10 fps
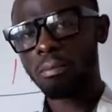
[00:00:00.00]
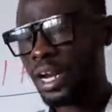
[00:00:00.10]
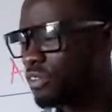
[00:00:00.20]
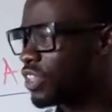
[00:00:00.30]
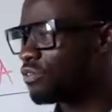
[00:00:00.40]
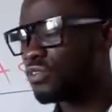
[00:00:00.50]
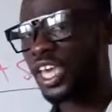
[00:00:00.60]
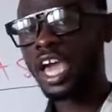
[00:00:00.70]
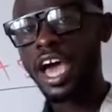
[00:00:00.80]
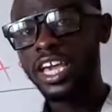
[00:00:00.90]
But if the
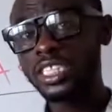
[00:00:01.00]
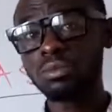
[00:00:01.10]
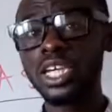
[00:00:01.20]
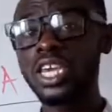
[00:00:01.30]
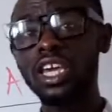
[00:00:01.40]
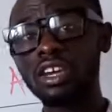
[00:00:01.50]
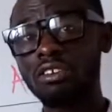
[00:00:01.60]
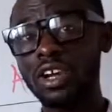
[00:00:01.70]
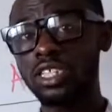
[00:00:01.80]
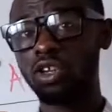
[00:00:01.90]
figure is being
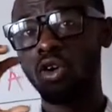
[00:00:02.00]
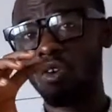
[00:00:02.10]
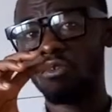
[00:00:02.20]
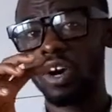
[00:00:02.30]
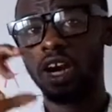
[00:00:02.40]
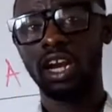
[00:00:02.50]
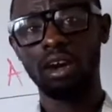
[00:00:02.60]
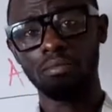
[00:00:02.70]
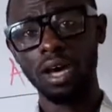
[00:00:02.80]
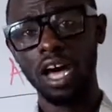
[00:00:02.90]
increased over and
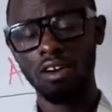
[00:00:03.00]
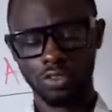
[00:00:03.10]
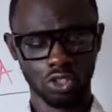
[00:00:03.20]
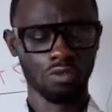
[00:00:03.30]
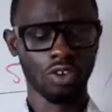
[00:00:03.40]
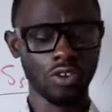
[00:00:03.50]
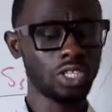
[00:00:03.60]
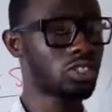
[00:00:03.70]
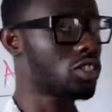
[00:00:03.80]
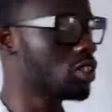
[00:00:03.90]
above, so for
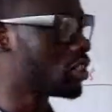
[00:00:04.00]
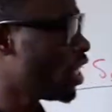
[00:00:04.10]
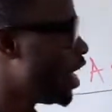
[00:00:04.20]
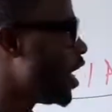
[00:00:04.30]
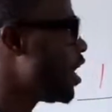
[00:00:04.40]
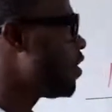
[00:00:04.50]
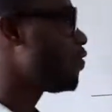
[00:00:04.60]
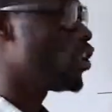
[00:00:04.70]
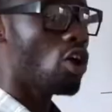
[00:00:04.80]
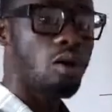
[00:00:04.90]
instance, if
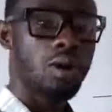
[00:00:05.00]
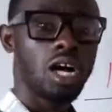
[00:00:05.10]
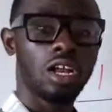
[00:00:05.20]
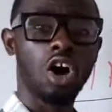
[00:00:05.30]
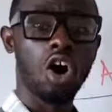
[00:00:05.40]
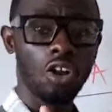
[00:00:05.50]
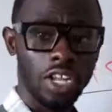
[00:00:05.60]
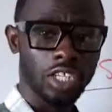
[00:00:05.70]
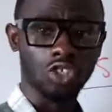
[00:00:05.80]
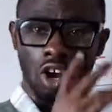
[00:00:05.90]
normal
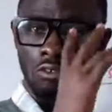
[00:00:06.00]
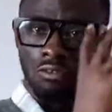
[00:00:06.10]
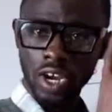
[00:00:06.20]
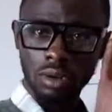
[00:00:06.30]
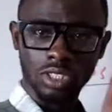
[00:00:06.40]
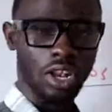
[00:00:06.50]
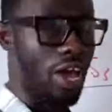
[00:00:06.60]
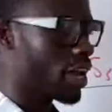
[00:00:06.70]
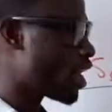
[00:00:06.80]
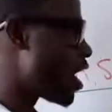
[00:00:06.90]
audits of firms
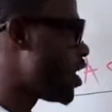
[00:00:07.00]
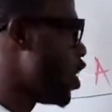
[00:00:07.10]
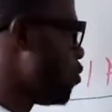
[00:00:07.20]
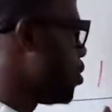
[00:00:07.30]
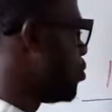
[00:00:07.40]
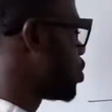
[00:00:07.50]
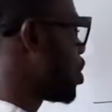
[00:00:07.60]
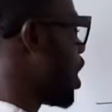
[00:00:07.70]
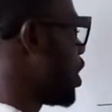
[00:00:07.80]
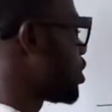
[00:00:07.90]
like that, we would
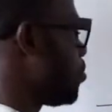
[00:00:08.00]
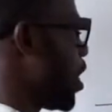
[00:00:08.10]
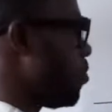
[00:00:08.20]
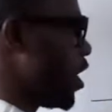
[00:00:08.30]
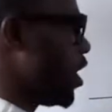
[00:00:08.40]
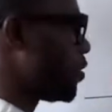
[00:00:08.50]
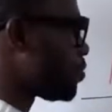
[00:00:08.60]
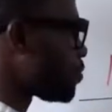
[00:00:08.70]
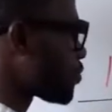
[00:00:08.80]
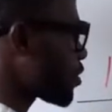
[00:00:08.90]
charge maybe
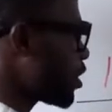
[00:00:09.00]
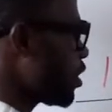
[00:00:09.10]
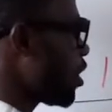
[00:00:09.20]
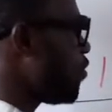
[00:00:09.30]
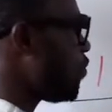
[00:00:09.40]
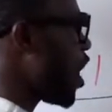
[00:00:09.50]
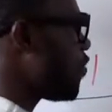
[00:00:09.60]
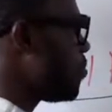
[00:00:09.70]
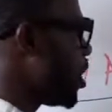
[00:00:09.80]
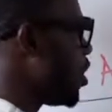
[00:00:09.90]

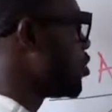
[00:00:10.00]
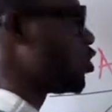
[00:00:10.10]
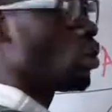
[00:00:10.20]
$5 million,